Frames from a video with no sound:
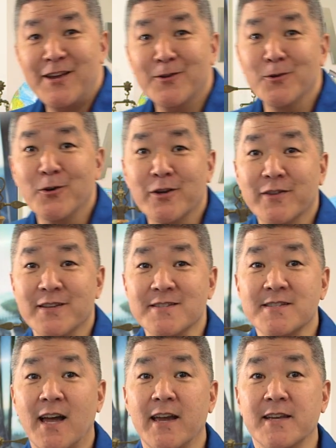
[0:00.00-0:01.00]
take a look at the
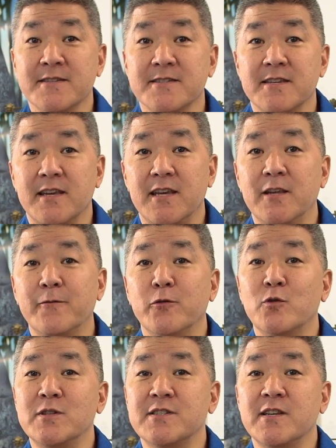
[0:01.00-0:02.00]
science
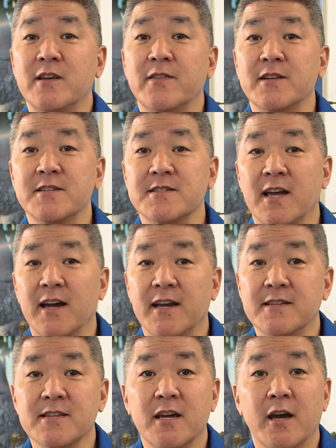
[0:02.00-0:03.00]
influencing the
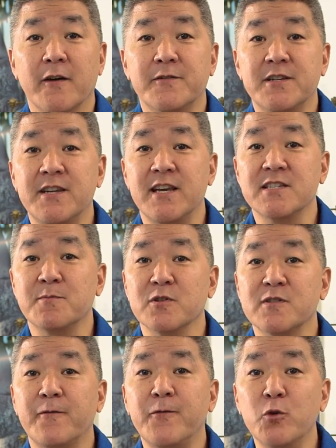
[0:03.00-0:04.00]
designs of today's
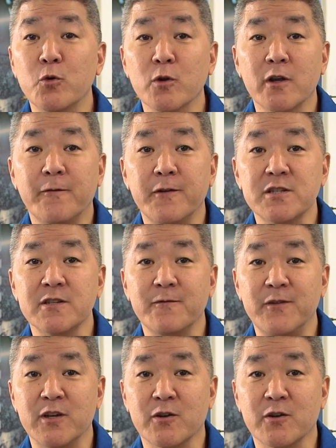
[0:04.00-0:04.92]
most fuel-efficient